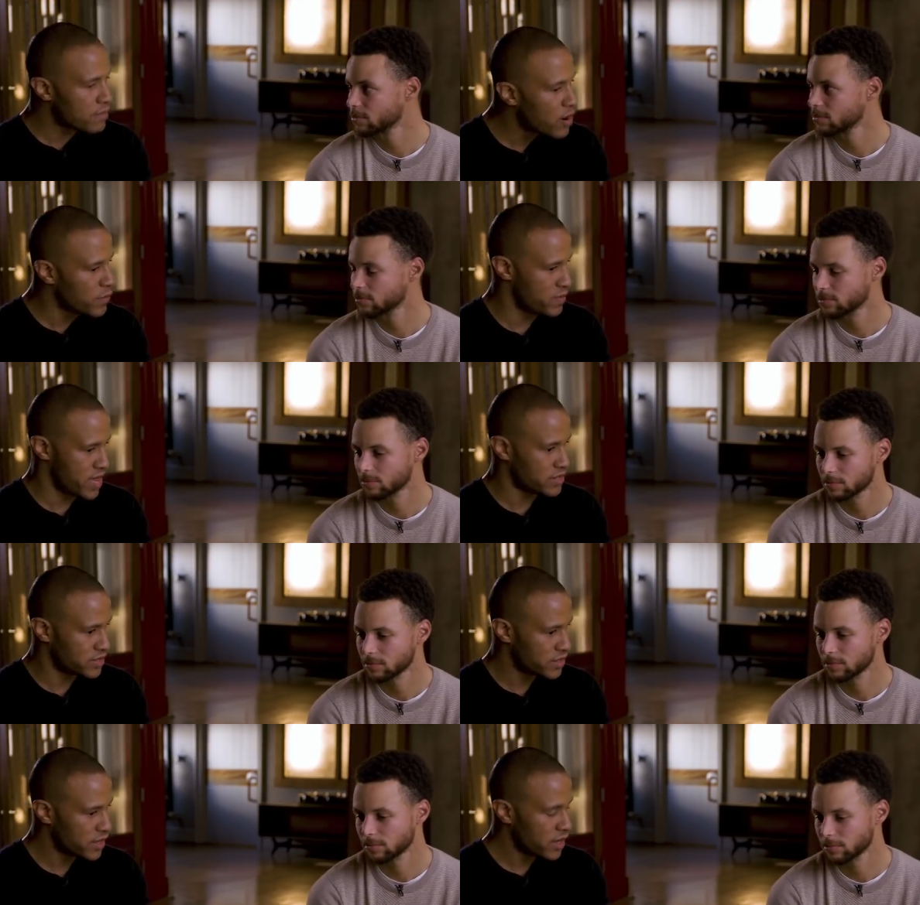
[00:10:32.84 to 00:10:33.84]

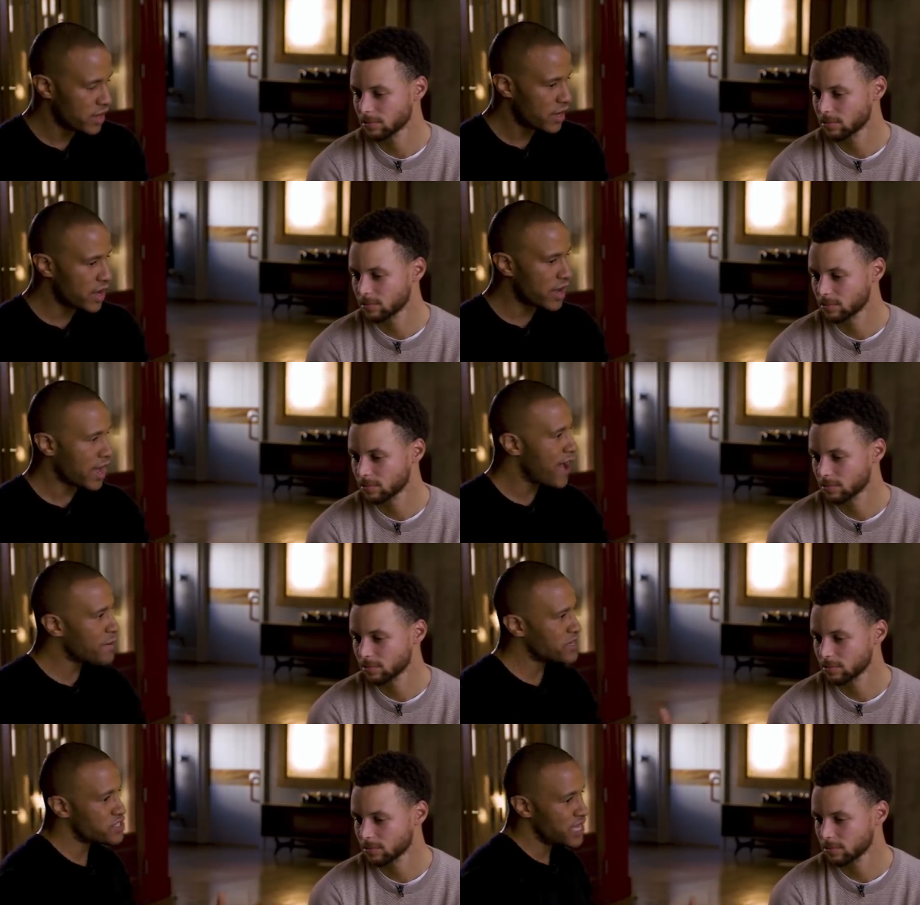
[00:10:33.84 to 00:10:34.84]
Speaker 1: moment? Uh,
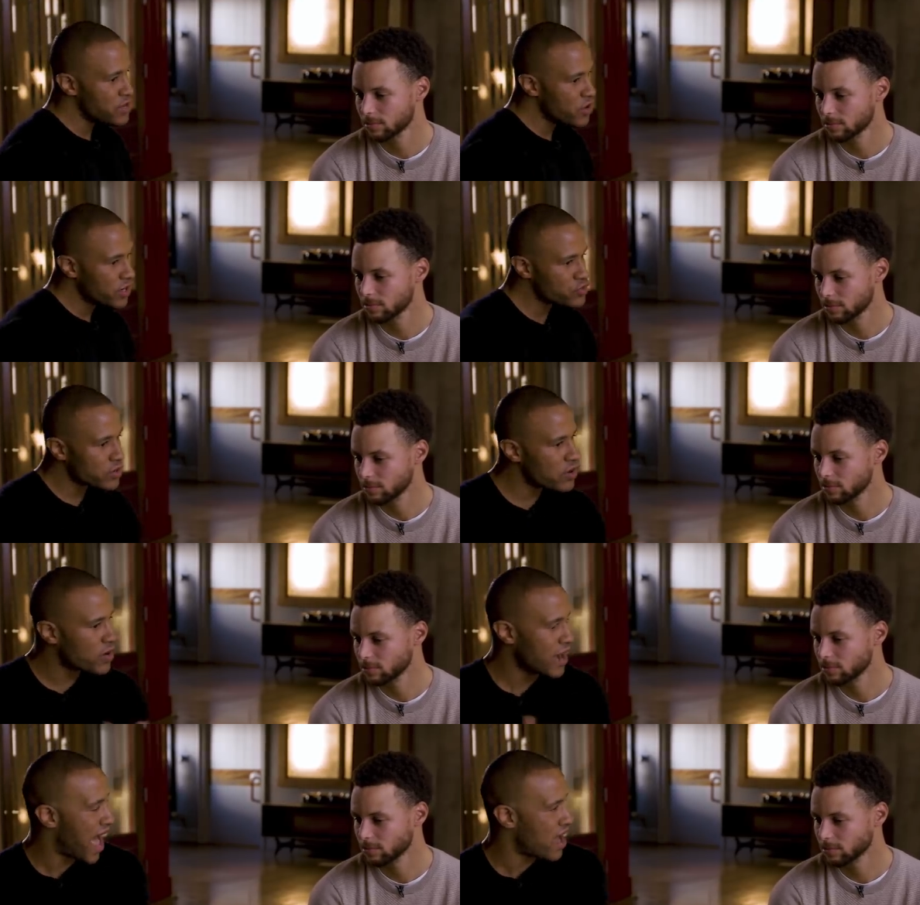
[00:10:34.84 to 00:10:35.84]
how much is in your control
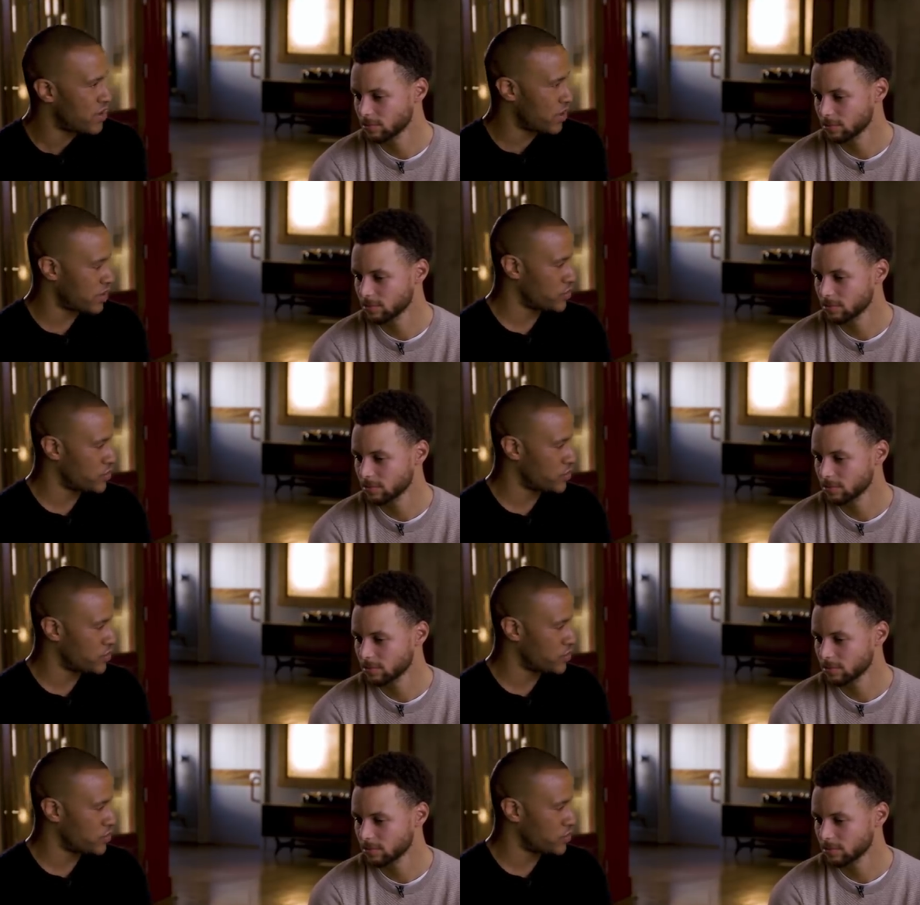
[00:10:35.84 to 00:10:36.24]
or out of your